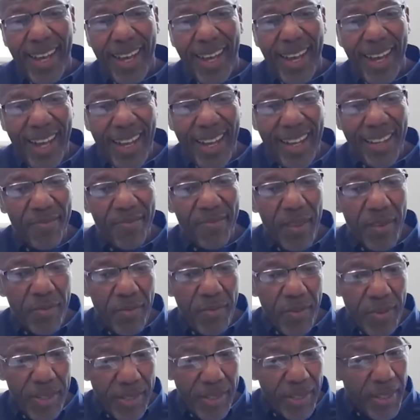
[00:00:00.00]
Um,
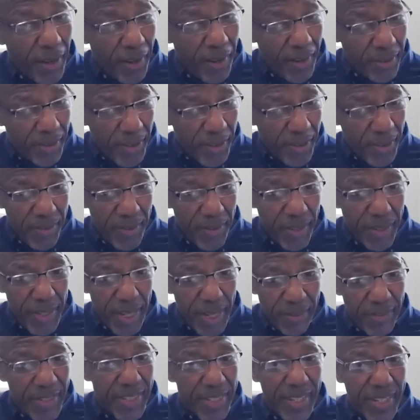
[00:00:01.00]
we also
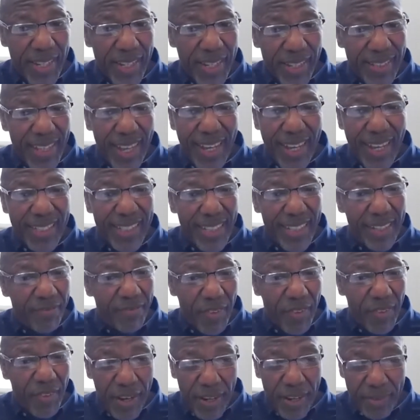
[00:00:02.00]
have seen that
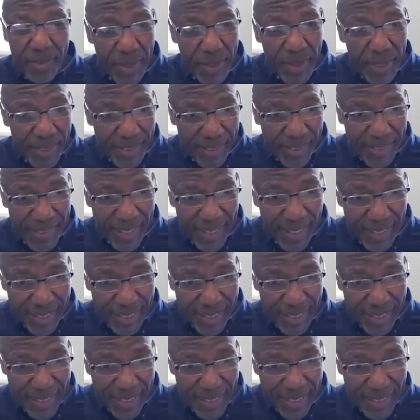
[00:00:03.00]
environmental